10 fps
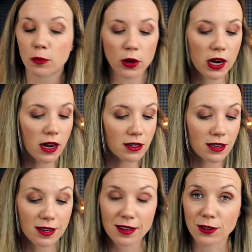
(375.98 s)
product
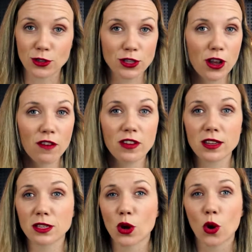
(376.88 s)
or
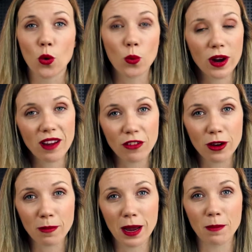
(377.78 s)
service or whatever
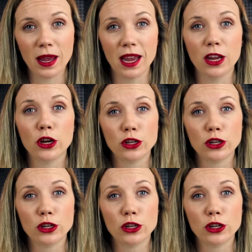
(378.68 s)
it may be,